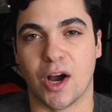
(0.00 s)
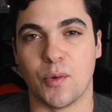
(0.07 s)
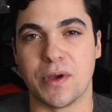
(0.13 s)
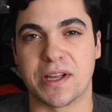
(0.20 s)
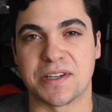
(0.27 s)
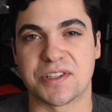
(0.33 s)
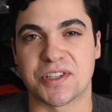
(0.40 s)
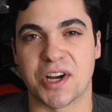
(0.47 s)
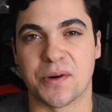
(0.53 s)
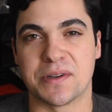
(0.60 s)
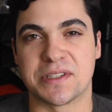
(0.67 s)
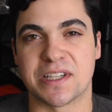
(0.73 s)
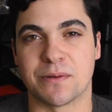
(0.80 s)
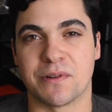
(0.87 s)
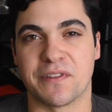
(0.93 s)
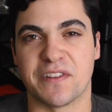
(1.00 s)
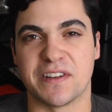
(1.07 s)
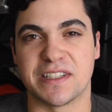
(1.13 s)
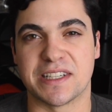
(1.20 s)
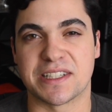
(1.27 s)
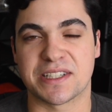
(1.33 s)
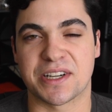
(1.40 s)
we can start with some of the
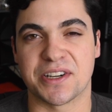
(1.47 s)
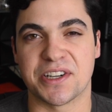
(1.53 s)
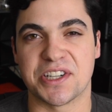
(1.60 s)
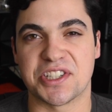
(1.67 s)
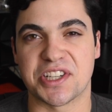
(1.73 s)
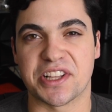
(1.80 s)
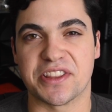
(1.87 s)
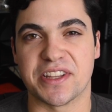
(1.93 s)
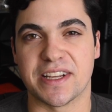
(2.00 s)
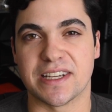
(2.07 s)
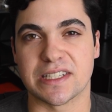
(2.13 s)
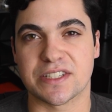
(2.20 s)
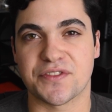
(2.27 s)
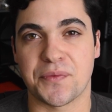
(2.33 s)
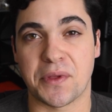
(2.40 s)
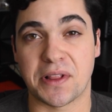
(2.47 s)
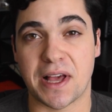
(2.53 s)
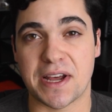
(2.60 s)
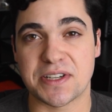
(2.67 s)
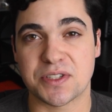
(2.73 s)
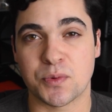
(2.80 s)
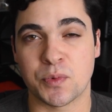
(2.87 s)
discouraging things from the
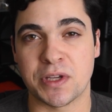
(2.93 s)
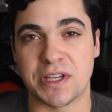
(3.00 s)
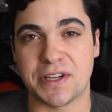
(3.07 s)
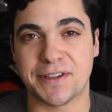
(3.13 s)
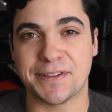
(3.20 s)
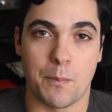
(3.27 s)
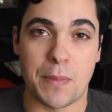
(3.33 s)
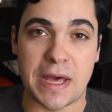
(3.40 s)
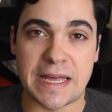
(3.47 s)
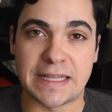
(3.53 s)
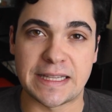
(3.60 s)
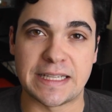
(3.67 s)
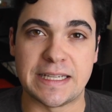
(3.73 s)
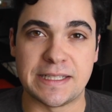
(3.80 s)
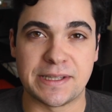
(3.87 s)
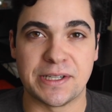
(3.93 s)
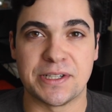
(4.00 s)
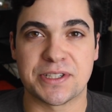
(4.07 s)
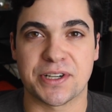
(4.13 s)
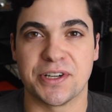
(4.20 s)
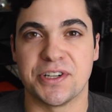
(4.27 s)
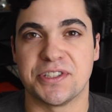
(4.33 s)
last week. Mainly, the
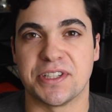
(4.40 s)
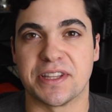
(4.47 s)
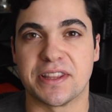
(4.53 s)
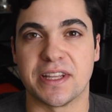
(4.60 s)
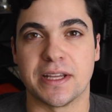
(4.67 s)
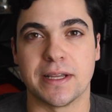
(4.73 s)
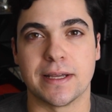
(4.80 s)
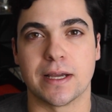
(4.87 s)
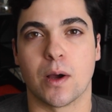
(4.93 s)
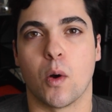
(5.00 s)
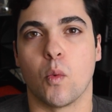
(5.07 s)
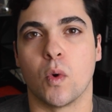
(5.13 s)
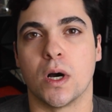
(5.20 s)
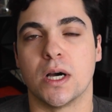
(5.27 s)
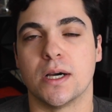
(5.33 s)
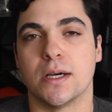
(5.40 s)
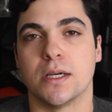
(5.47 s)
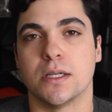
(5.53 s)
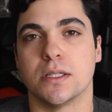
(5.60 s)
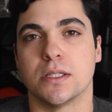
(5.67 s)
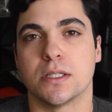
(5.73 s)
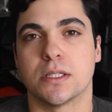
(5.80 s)
discouraging thing
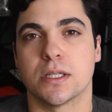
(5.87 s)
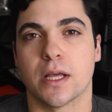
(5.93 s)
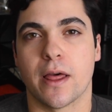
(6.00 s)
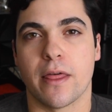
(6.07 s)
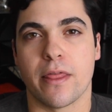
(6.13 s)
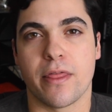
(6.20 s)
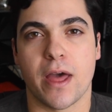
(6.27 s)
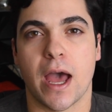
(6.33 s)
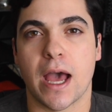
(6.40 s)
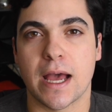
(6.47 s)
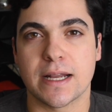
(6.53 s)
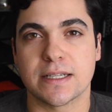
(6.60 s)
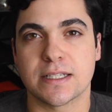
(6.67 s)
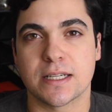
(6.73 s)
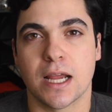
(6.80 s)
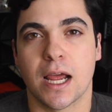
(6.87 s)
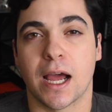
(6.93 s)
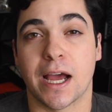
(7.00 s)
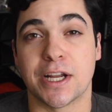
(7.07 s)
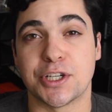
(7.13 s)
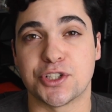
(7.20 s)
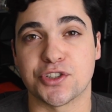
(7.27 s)
was that
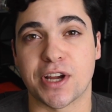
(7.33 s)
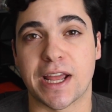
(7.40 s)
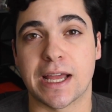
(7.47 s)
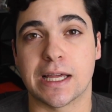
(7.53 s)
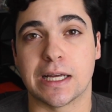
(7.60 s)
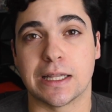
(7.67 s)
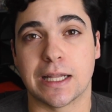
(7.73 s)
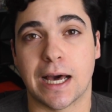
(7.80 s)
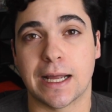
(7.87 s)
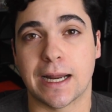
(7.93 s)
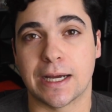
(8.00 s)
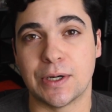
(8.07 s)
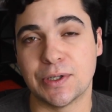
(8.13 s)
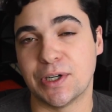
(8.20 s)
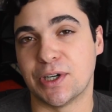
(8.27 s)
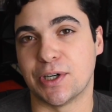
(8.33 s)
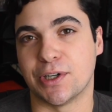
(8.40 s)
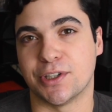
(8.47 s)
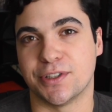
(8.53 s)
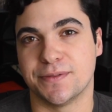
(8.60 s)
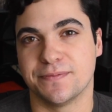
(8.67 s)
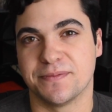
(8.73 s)
I drank a lot of
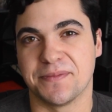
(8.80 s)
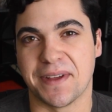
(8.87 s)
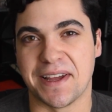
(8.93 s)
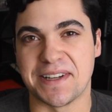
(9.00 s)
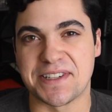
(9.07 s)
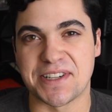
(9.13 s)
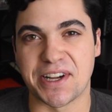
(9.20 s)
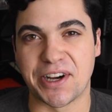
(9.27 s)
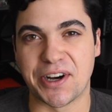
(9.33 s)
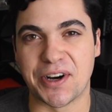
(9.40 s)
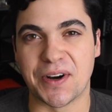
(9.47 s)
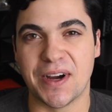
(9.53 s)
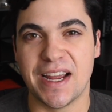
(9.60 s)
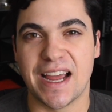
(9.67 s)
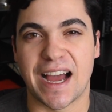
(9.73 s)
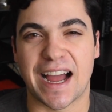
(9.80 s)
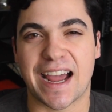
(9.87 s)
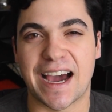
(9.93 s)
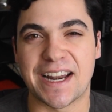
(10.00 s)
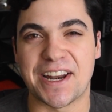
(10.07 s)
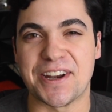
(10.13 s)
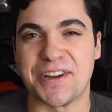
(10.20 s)
alcohol. And so I
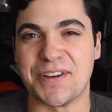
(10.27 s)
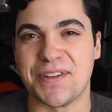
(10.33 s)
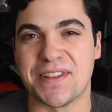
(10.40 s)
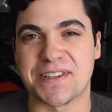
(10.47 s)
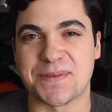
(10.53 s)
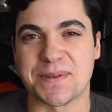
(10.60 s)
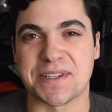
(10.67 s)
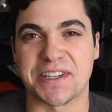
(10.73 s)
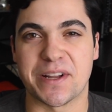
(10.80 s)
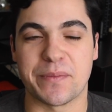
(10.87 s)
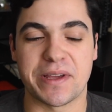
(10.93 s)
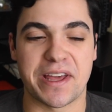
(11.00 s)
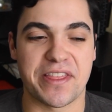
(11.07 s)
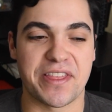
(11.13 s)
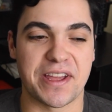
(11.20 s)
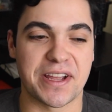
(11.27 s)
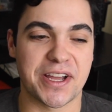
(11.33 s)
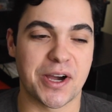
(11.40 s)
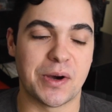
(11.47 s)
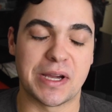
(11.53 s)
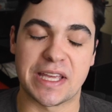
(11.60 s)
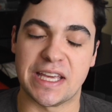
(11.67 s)
kind of knew this was going to be a thing
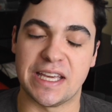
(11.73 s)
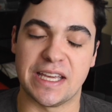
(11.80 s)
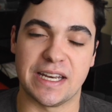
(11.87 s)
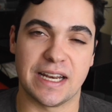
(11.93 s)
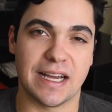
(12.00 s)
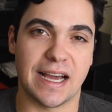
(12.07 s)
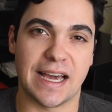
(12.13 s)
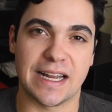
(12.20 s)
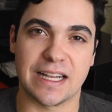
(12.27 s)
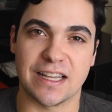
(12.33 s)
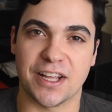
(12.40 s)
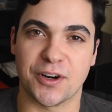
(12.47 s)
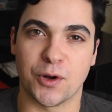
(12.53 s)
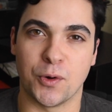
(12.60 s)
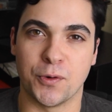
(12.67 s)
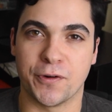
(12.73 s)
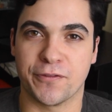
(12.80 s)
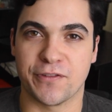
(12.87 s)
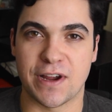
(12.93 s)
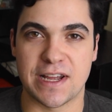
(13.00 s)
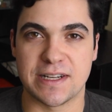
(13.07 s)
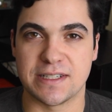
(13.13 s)
going in. I had a lot of old
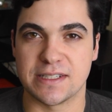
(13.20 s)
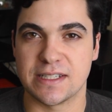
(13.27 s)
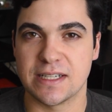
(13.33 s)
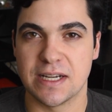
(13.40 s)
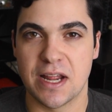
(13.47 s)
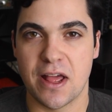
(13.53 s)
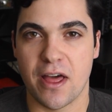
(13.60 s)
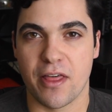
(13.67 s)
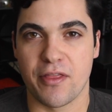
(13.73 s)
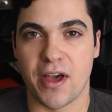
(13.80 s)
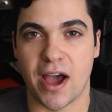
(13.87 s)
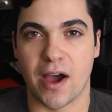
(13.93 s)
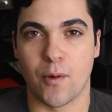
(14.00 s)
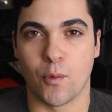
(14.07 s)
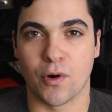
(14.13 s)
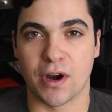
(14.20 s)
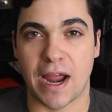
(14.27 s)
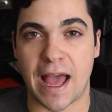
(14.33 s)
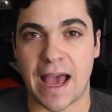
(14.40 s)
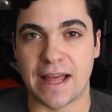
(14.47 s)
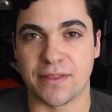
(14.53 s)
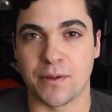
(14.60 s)
friends that were
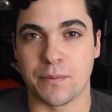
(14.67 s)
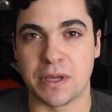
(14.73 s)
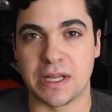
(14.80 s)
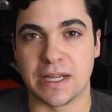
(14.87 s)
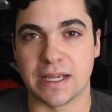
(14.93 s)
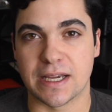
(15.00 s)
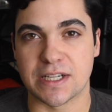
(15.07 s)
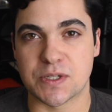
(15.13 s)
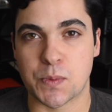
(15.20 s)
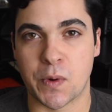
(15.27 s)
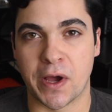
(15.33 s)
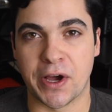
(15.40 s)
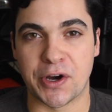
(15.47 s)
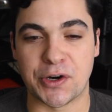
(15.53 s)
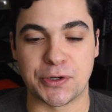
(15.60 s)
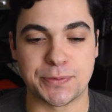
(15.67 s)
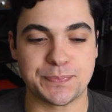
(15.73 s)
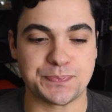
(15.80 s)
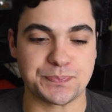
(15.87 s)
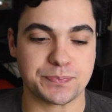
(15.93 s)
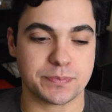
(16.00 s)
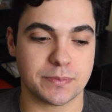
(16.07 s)
at the meeting as well.
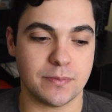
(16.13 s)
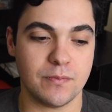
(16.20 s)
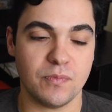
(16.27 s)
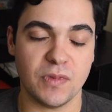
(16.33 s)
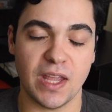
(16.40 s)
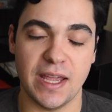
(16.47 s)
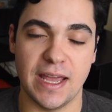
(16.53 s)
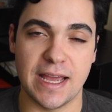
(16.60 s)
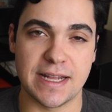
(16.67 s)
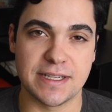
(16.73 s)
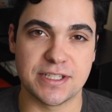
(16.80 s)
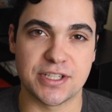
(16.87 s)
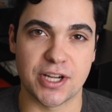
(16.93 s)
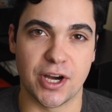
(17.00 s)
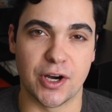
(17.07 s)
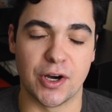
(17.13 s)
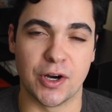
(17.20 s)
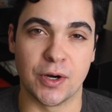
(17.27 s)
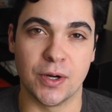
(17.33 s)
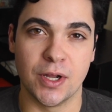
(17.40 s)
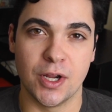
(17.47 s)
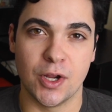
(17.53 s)
And
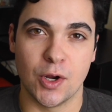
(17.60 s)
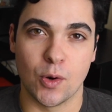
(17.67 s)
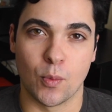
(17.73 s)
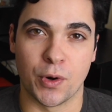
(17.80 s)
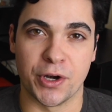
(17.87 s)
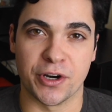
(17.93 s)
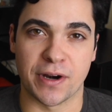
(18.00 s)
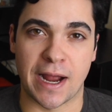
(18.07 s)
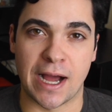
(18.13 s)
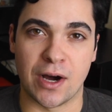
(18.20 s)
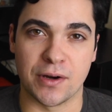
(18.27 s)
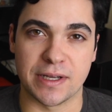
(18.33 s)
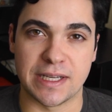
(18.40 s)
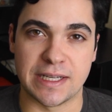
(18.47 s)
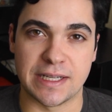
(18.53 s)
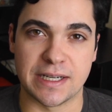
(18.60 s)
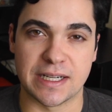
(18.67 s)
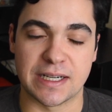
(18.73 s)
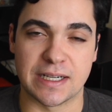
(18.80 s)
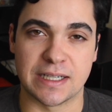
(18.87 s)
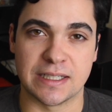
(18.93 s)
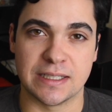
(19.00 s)
so when you're out in
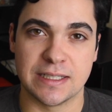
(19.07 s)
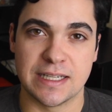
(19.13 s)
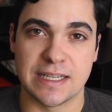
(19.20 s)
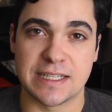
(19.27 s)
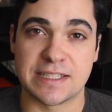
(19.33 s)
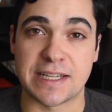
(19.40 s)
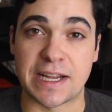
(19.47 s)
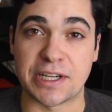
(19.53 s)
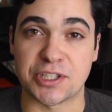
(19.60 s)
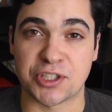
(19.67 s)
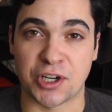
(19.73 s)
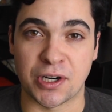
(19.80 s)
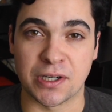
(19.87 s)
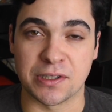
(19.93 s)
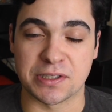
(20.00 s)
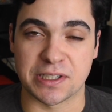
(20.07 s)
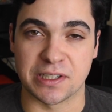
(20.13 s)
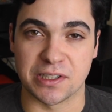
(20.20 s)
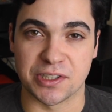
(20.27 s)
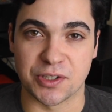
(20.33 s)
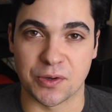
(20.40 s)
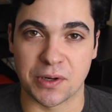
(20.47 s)
St. Charles,
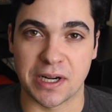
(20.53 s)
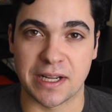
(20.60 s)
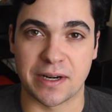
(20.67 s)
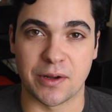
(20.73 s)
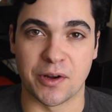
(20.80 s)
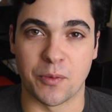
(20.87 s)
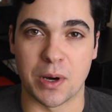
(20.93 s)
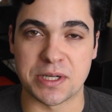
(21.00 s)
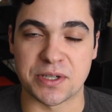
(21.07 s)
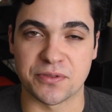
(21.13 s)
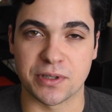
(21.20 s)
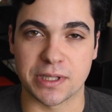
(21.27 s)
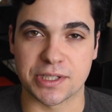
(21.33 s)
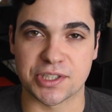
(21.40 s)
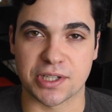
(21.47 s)
Illinois, it wasn't really